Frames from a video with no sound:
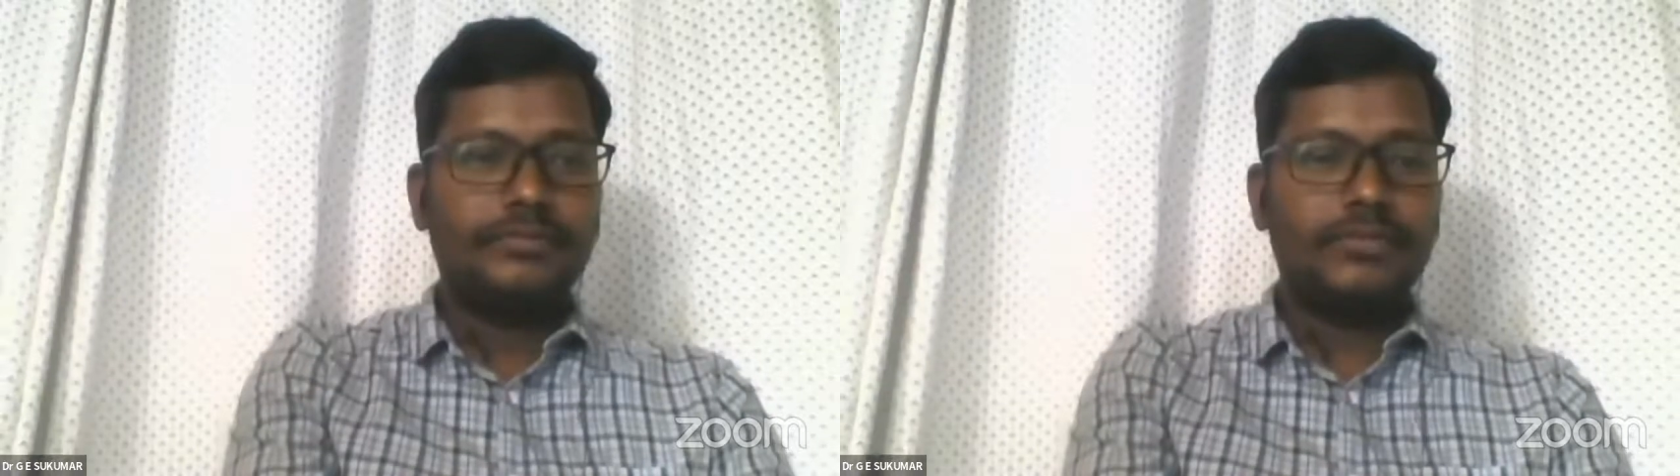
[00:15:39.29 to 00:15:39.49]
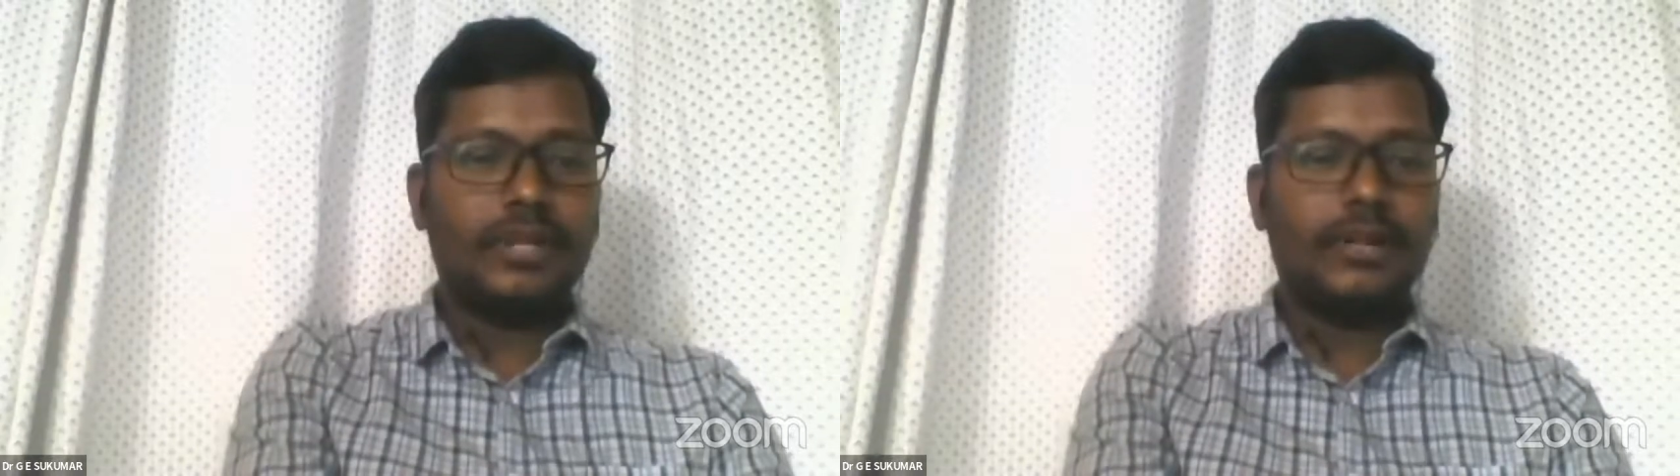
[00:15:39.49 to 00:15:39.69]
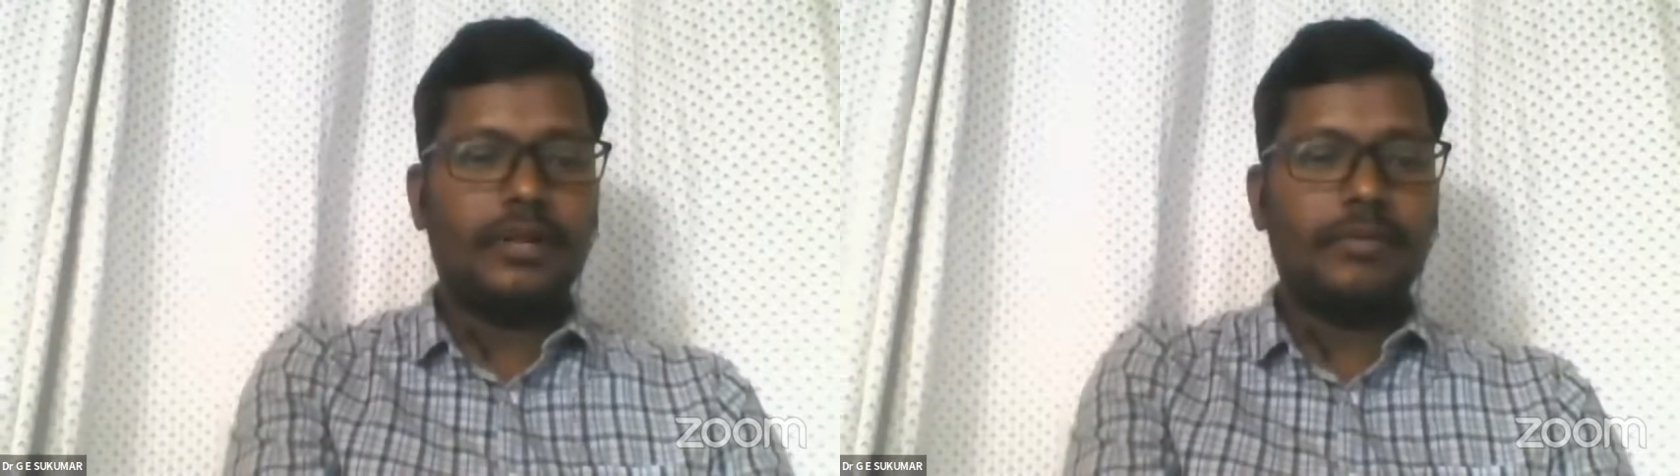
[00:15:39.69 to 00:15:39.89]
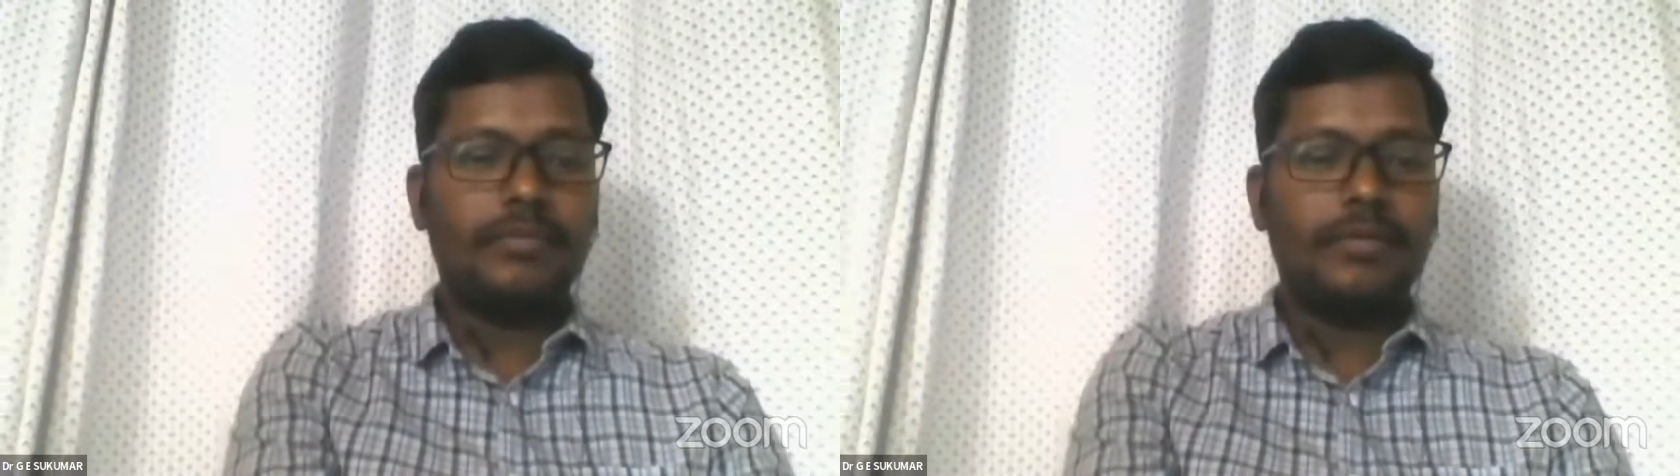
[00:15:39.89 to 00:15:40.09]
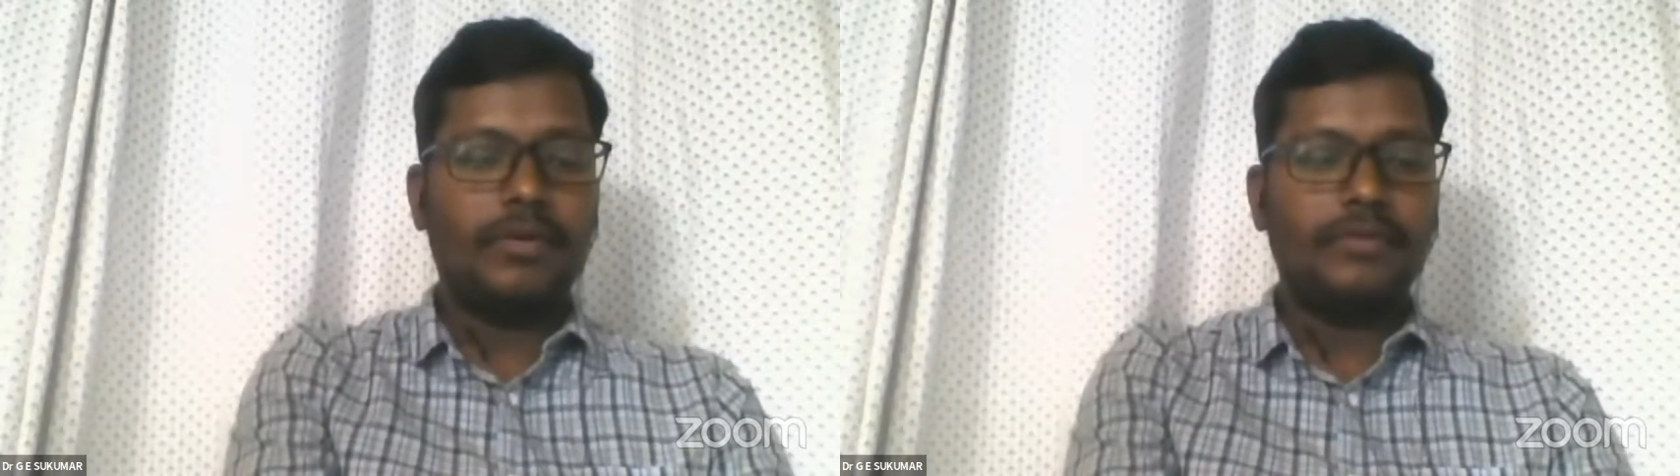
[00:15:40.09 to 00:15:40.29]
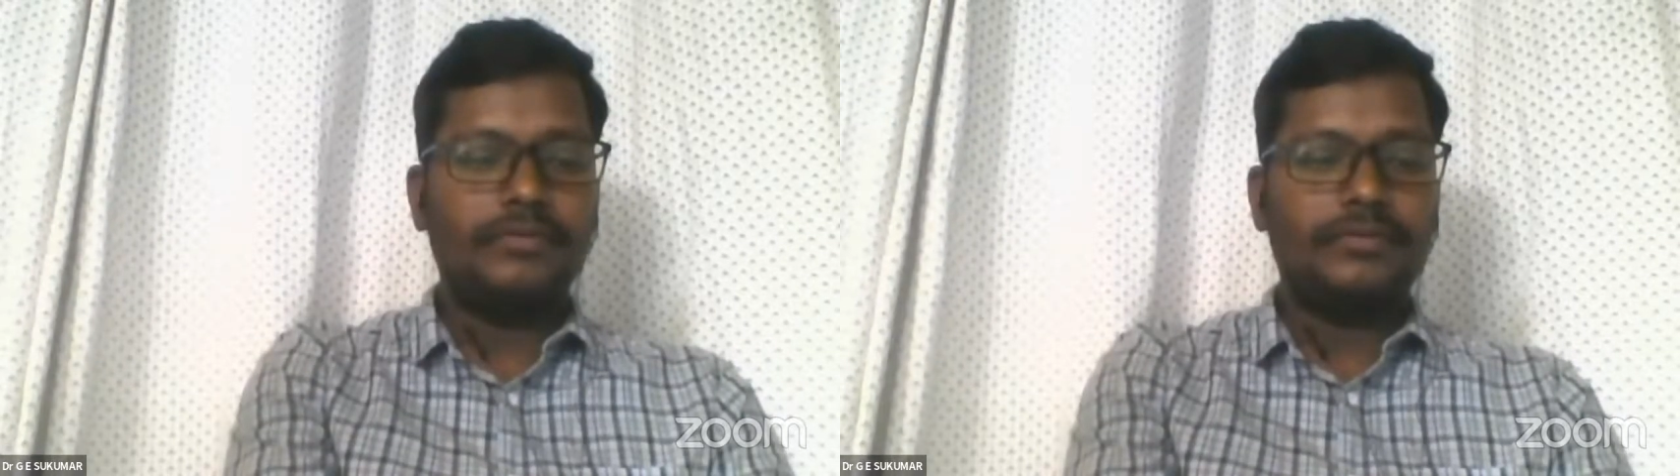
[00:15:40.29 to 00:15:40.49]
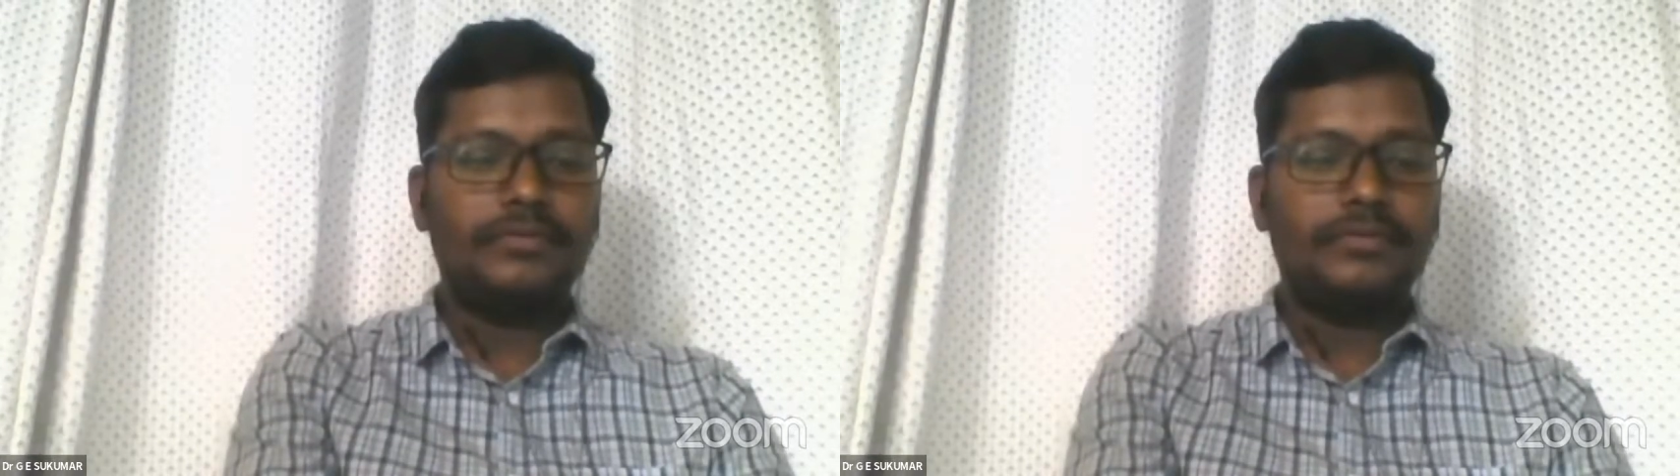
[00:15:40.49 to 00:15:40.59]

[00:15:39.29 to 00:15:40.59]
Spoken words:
the regular people, no.